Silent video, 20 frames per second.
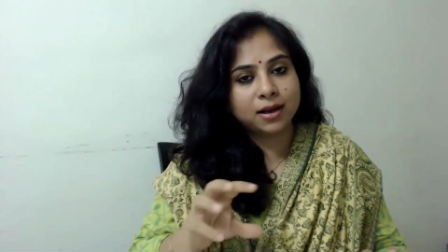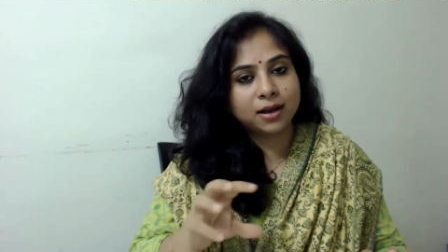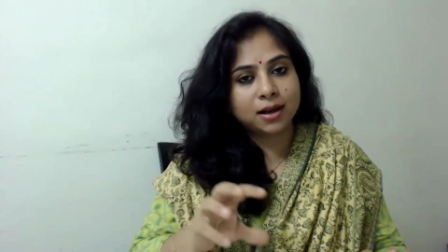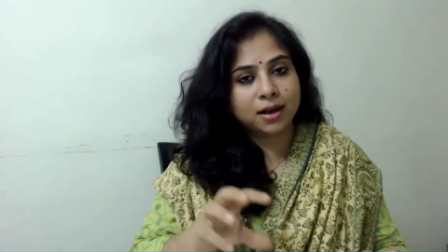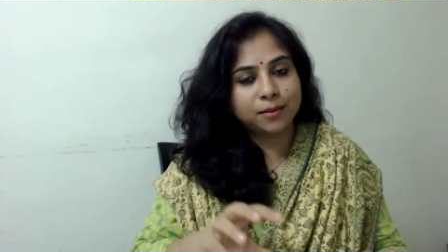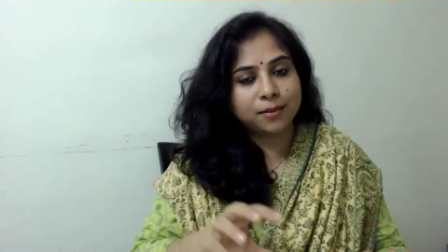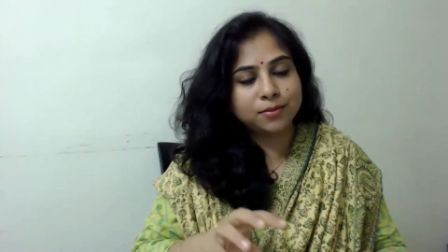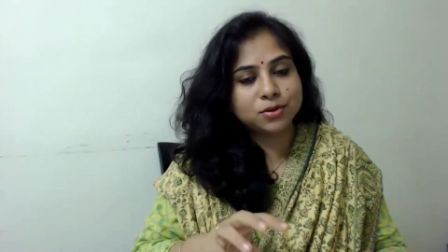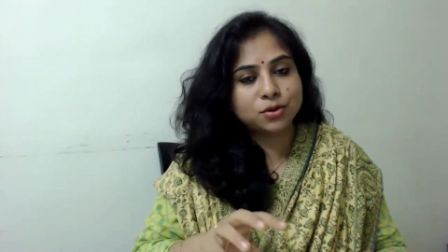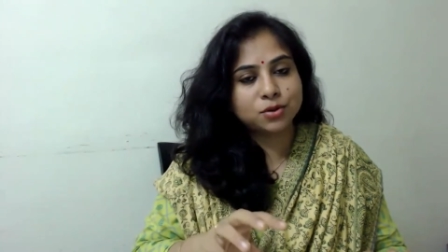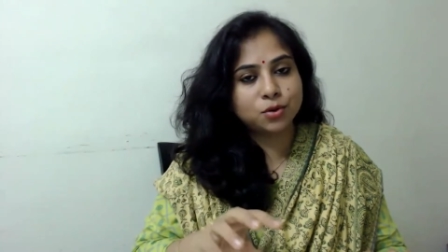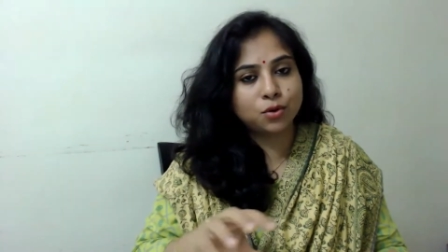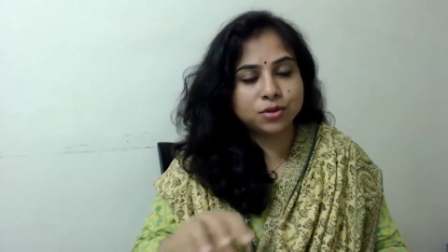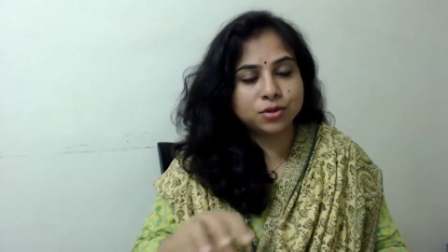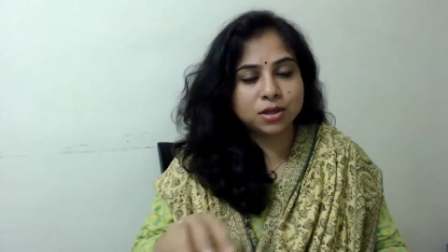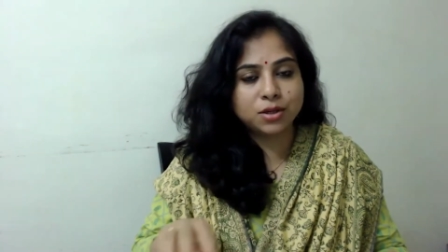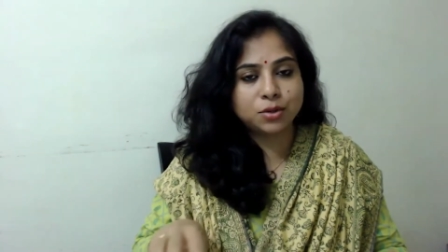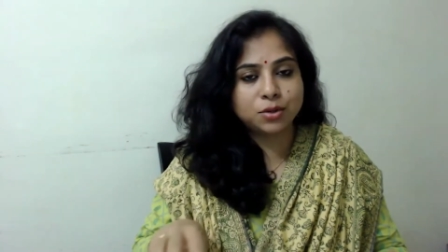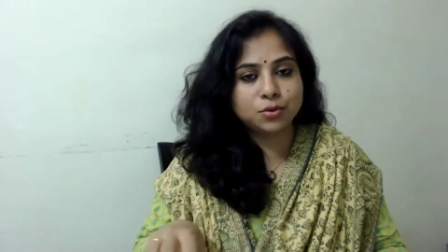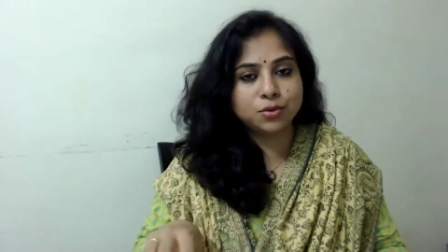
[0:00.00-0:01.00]
comes
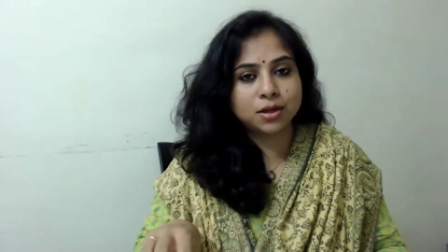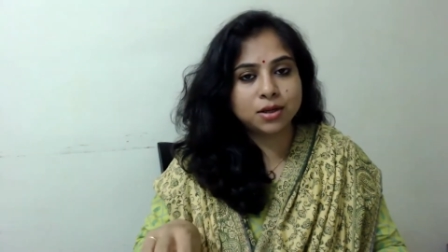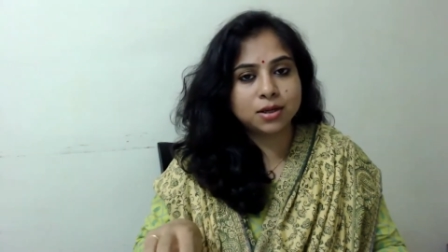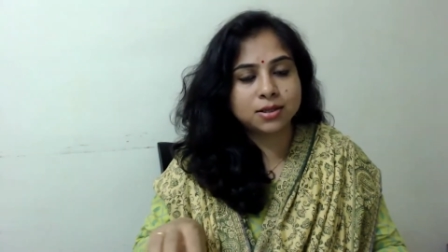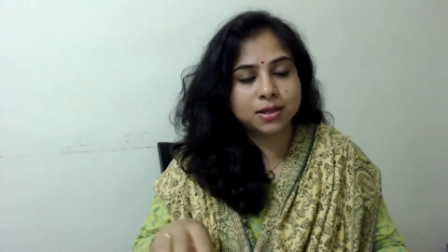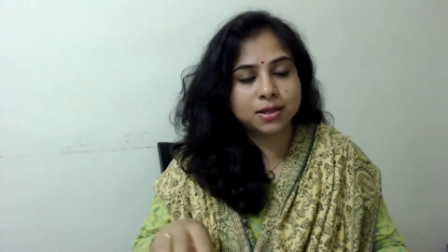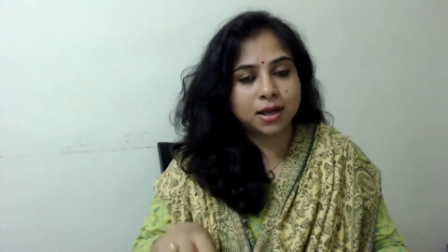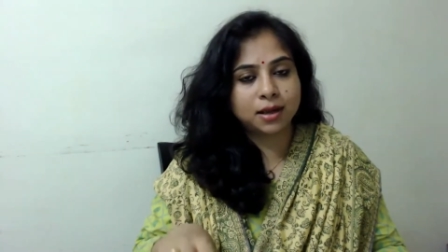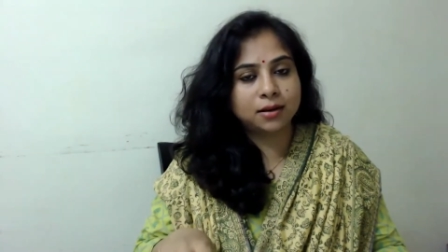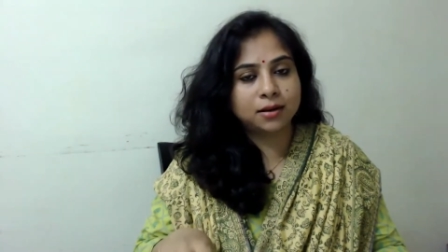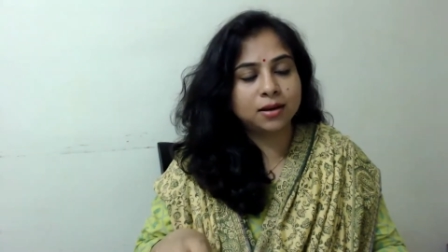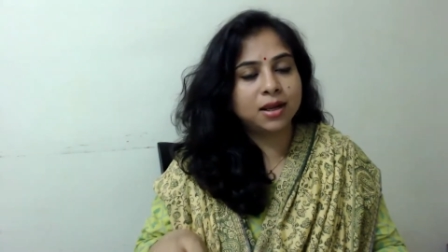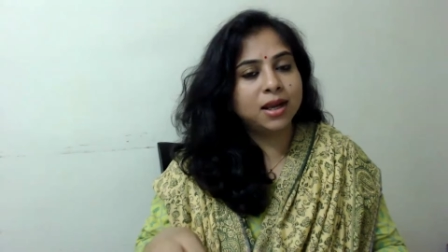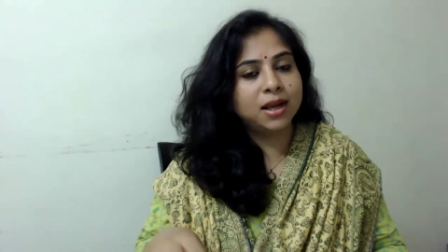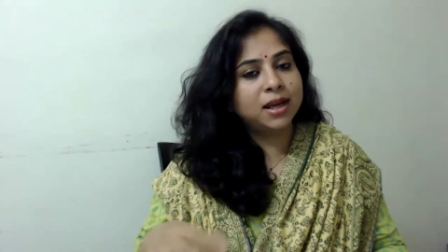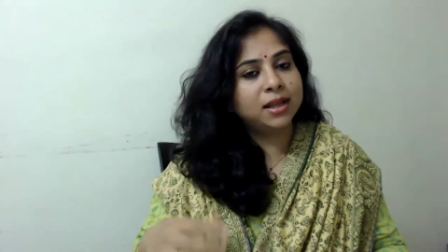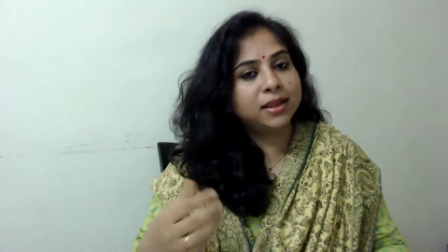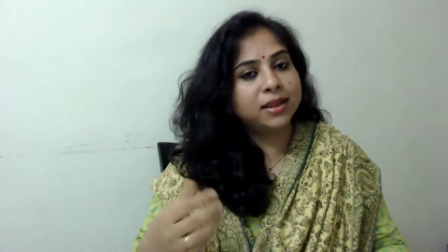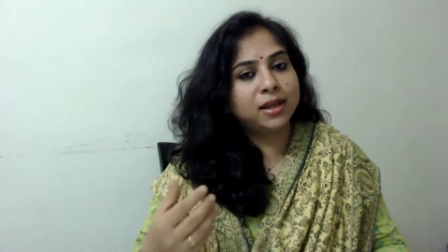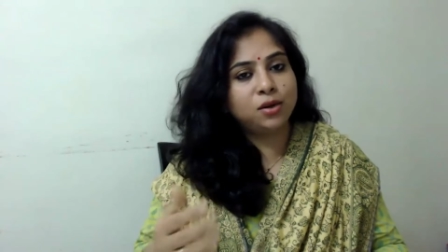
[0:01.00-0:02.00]
closer to the sun,
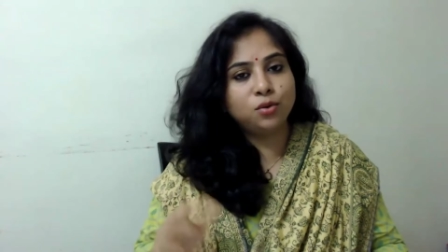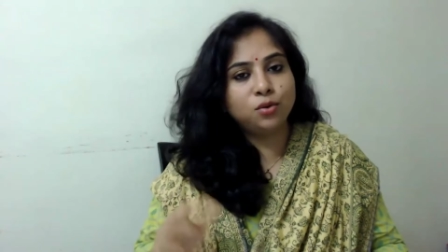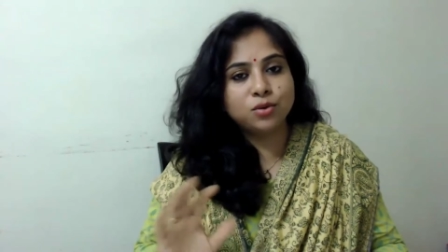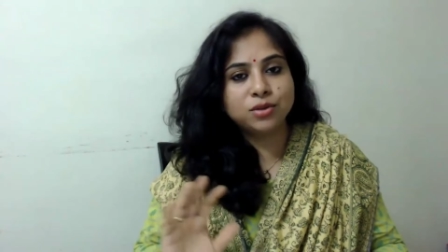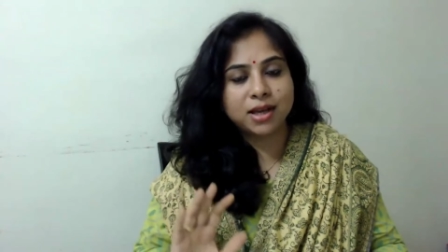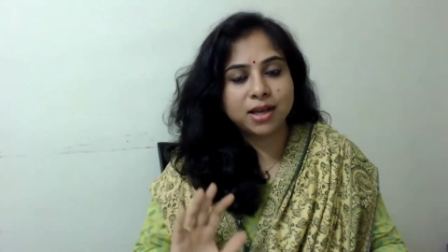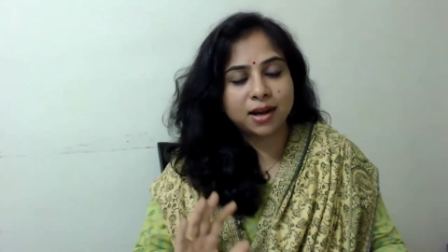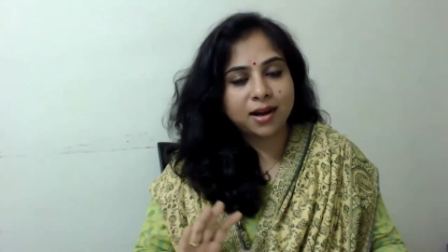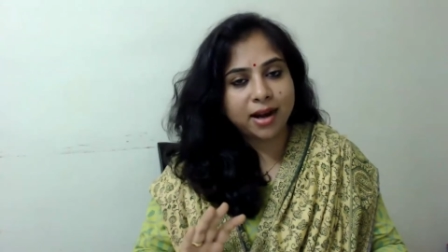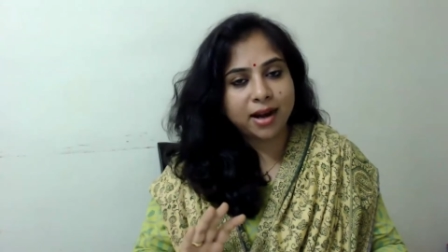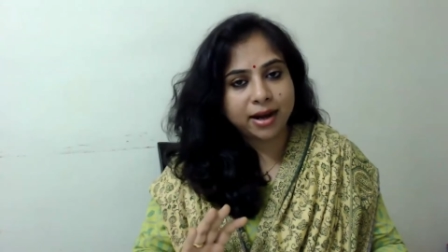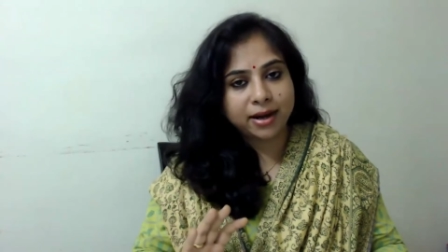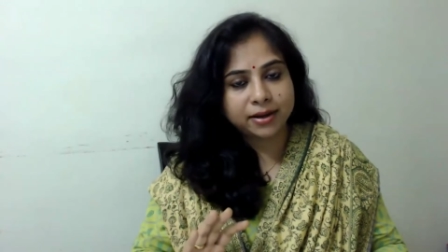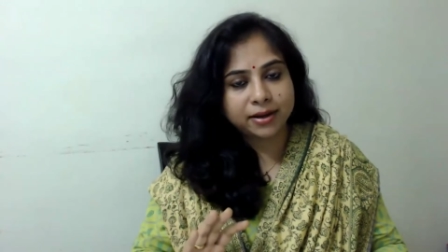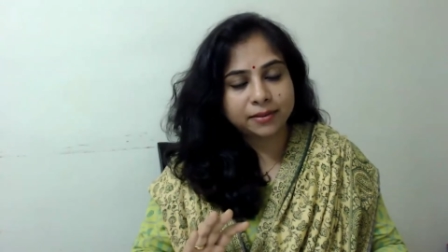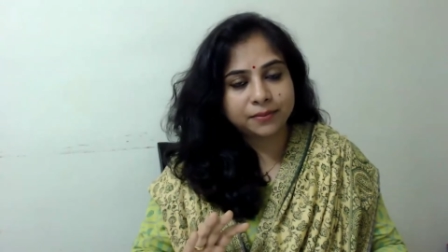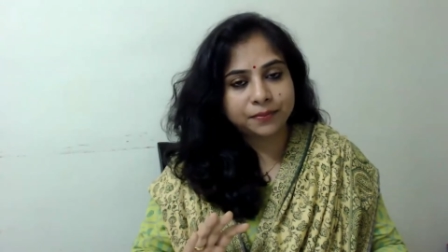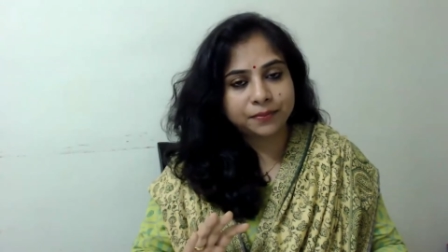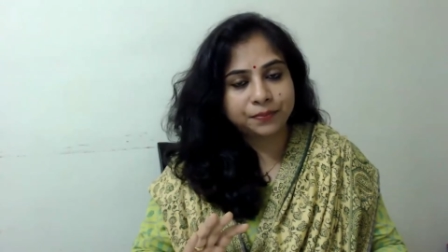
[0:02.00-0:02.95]
they lose their light.